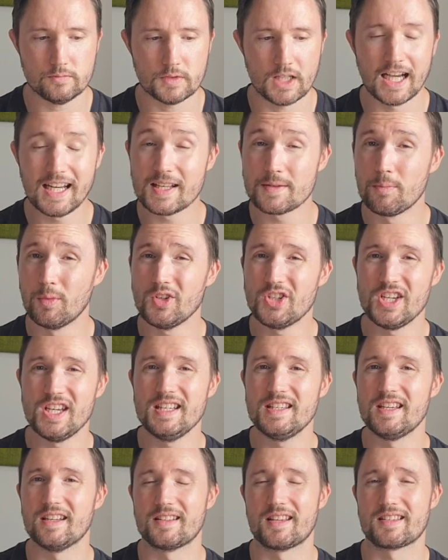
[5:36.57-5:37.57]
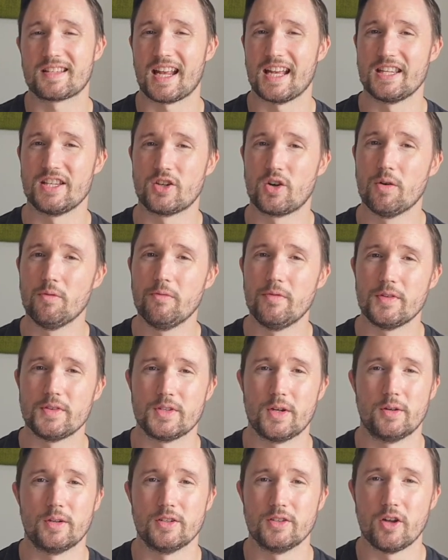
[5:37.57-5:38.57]
And it's much easier to stay in your comfort
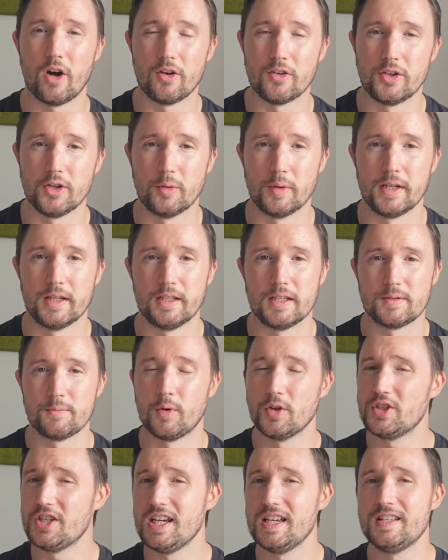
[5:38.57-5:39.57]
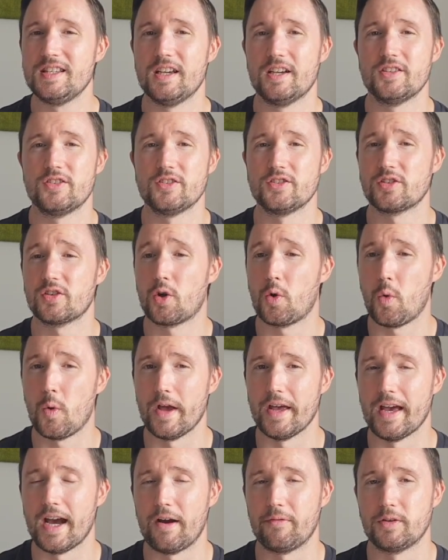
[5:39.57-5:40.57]
zone and not do it. It's much easier to just
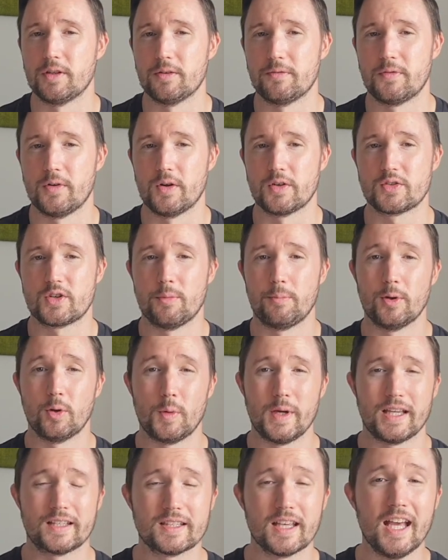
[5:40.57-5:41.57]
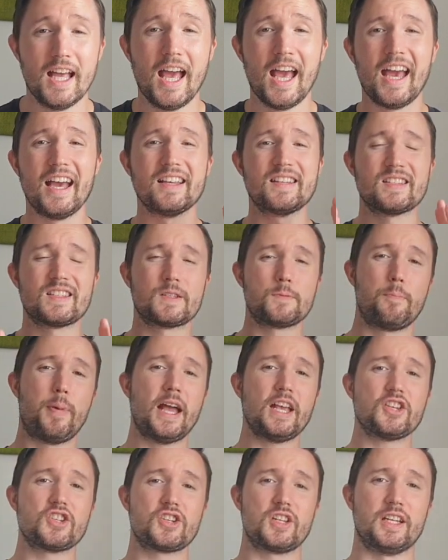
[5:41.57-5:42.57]
quit after the first couple of weeks,
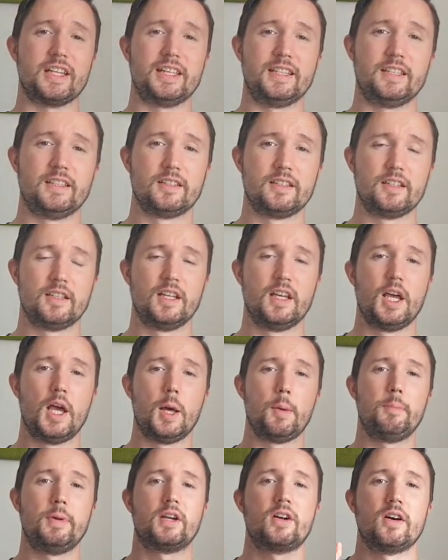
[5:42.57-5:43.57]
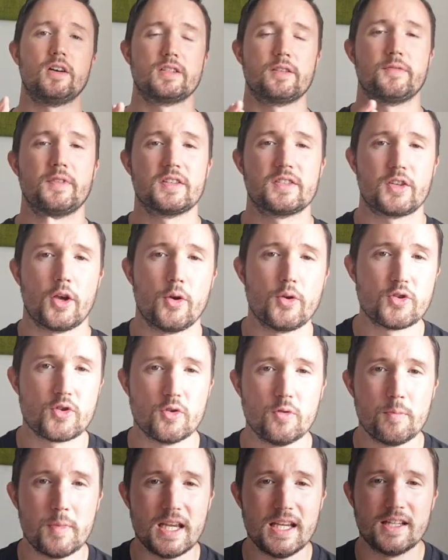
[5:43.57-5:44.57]
especially because of the
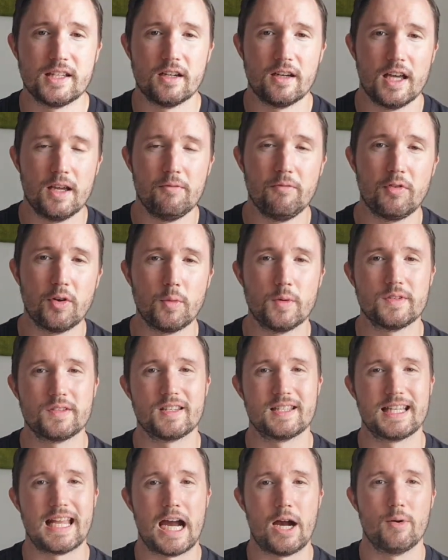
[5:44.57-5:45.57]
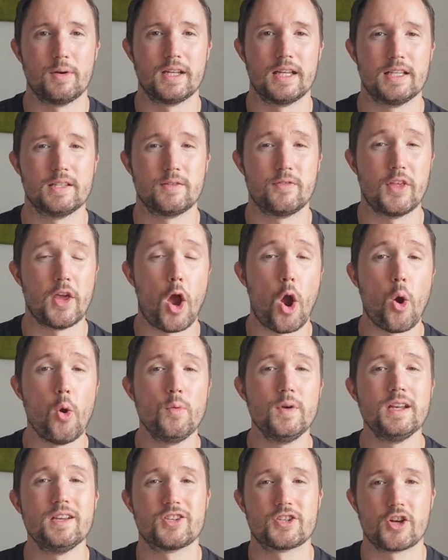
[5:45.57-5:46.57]
social media influencers nowadays. They
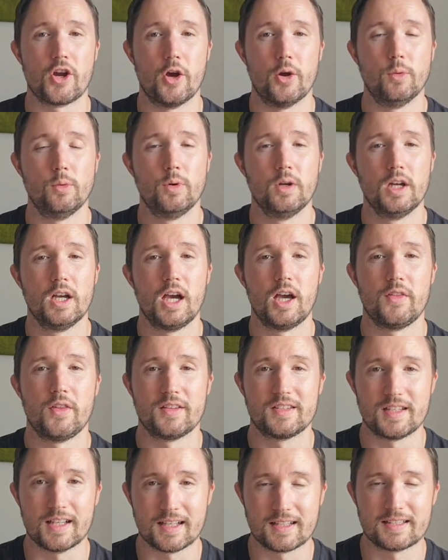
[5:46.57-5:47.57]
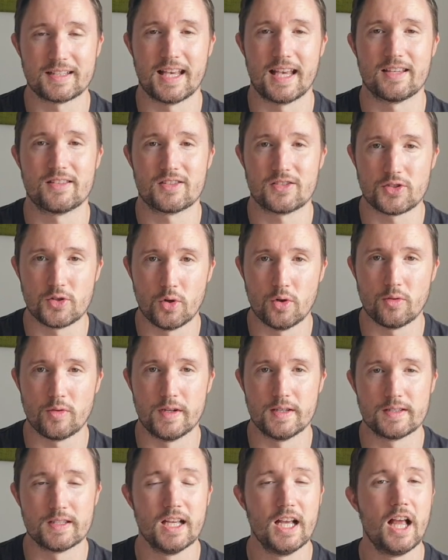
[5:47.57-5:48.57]
only show the success
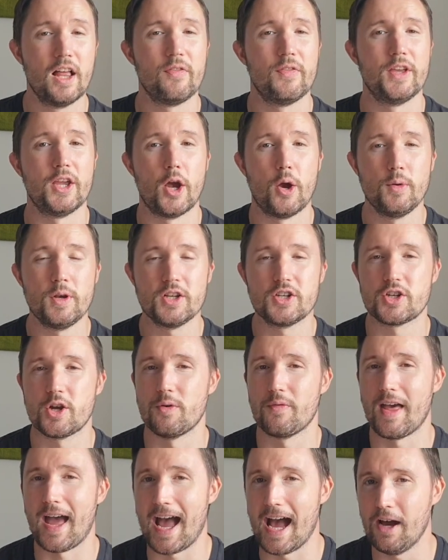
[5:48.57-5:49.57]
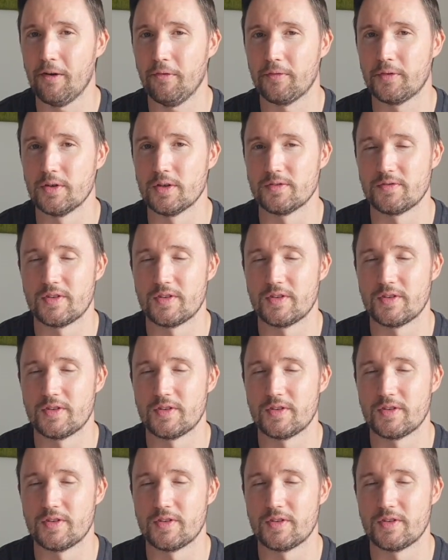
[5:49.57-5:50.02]
stories. They only show the afters.